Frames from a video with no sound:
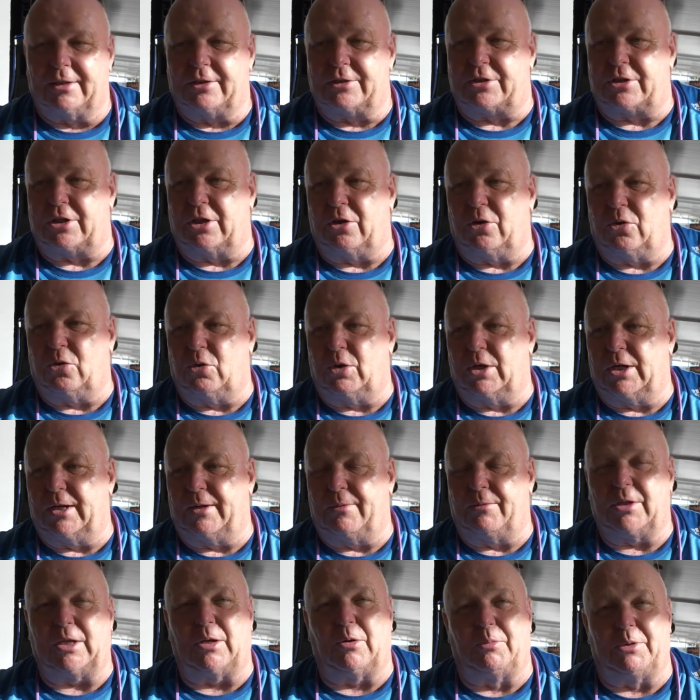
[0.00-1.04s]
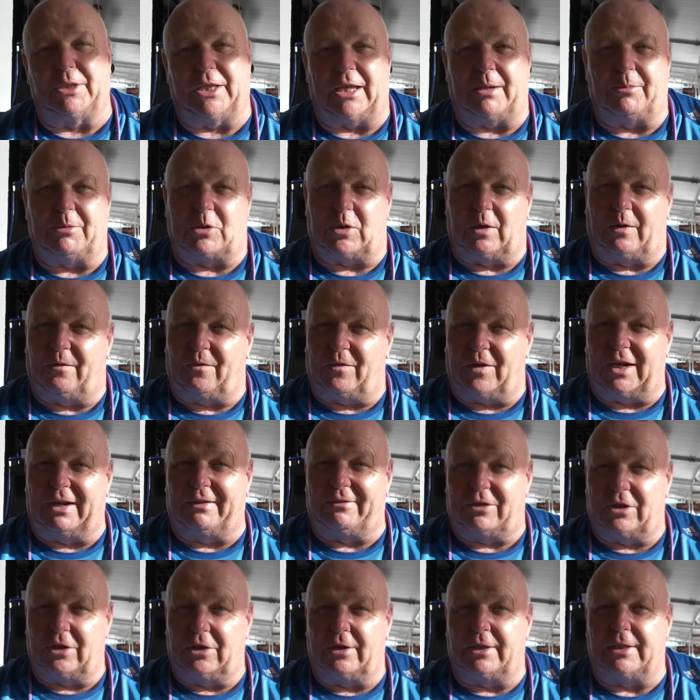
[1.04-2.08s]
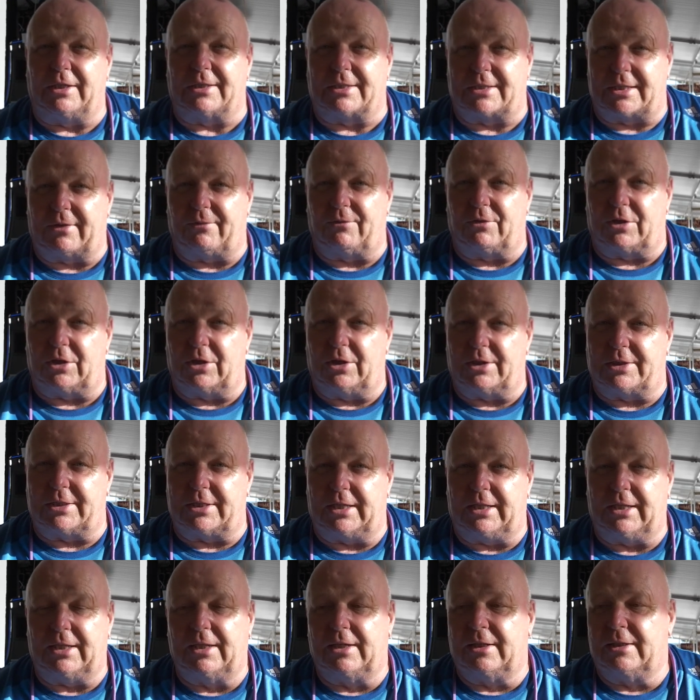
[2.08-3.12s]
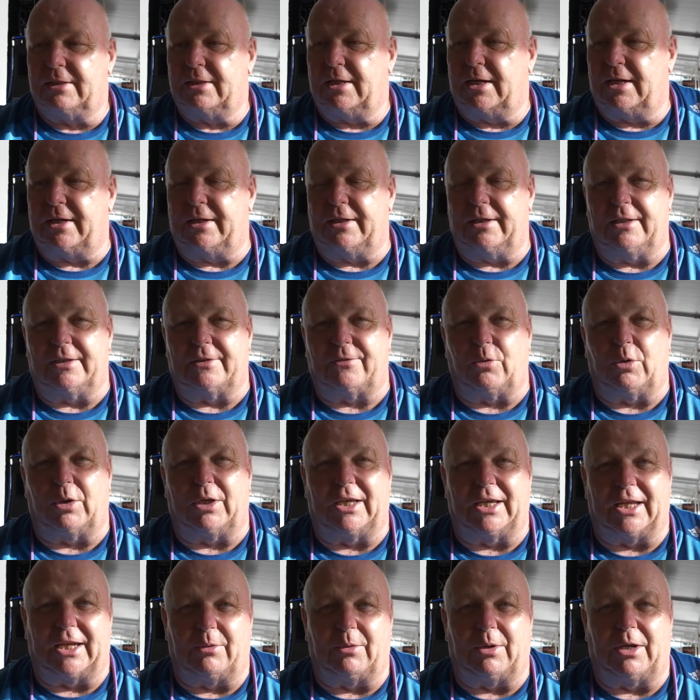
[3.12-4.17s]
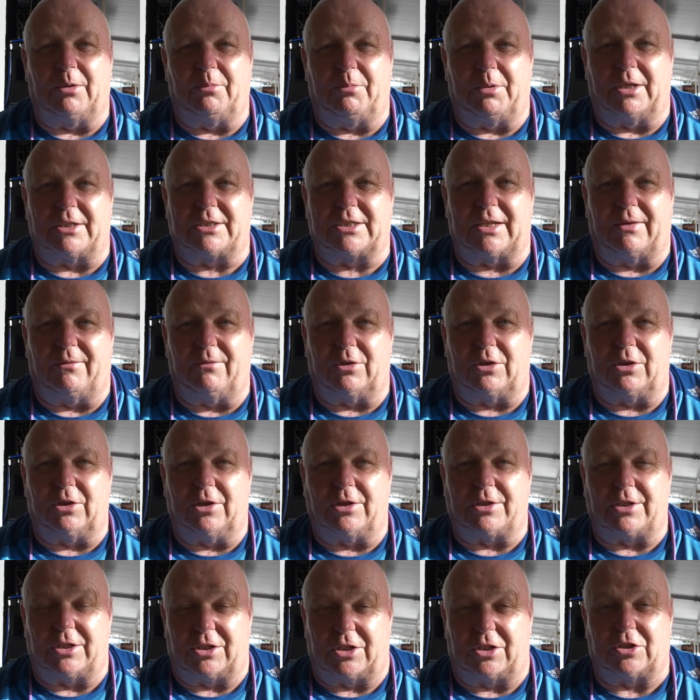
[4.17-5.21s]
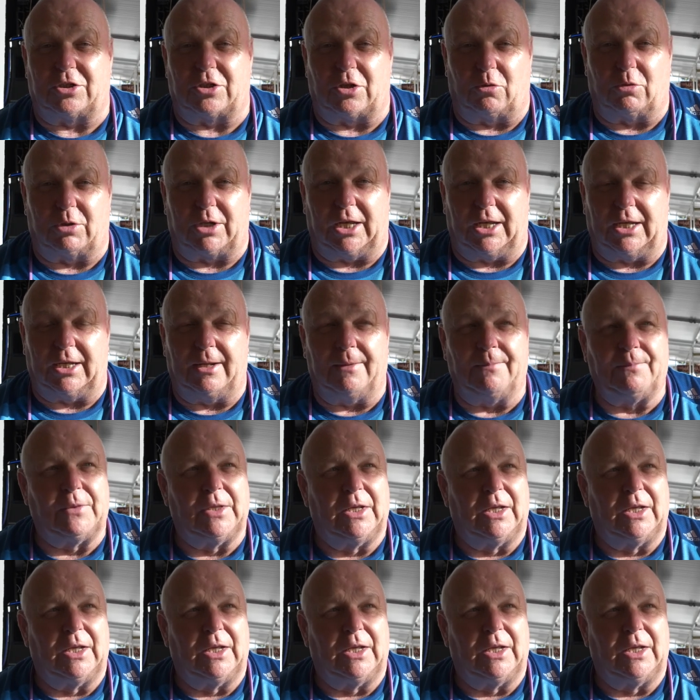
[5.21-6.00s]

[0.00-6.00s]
So yeah, we'll be there between 5:30 and 7:30, and if we can get away with 7:30, she's okay.